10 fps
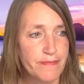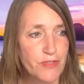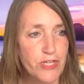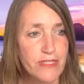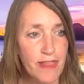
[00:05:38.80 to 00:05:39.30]

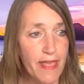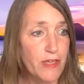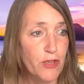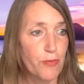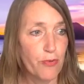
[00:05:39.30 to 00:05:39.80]
just
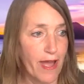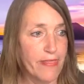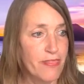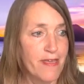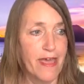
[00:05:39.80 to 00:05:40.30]
like your
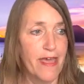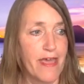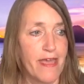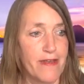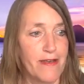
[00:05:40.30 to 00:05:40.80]
breath
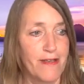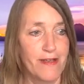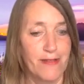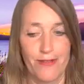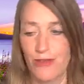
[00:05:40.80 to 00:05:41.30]
and
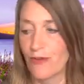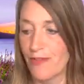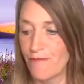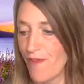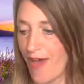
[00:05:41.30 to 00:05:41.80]
your
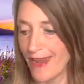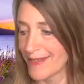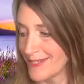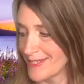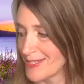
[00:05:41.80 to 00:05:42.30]

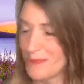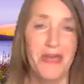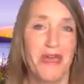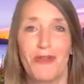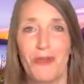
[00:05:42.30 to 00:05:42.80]
lymphatic system
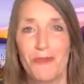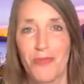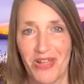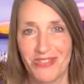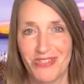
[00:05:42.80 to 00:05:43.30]
and your
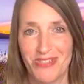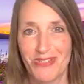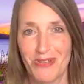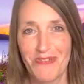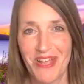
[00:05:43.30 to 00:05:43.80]
blood
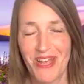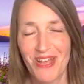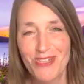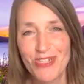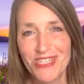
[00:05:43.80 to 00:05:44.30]
system, like
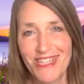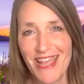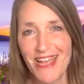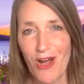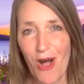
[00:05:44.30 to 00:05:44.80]
just
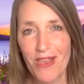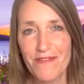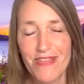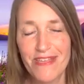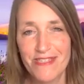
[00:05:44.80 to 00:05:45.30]
like all
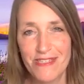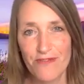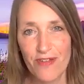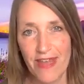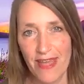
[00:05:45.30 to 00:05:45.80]
of these
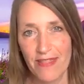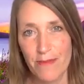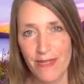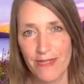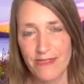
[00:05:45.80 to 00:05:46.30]
different
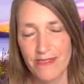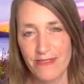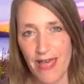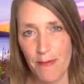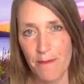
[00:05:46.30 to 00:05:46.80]
elements
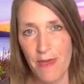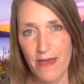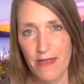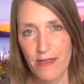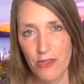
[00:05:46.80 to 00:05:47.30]
that
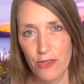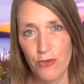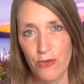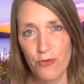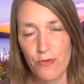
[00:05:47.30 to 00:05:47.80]
make
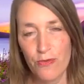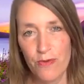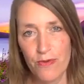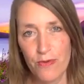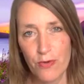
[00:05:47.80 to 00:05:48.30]
you
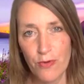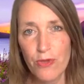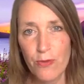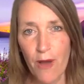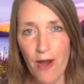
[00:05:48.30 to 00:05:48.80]
who
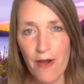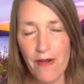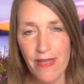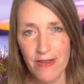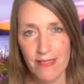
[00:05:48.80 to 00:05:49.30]
you are
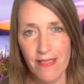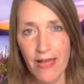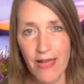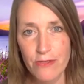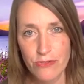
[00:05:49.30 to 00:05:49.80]
and
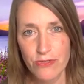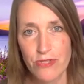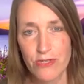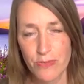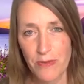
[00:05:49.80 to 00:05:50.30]
allow you
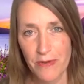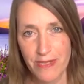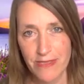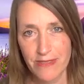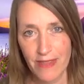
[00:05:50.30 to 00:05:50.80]
to
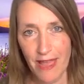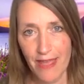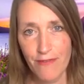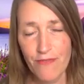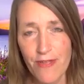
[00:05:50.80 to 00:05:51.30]
experience
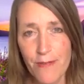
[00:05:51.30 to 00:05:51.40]
life,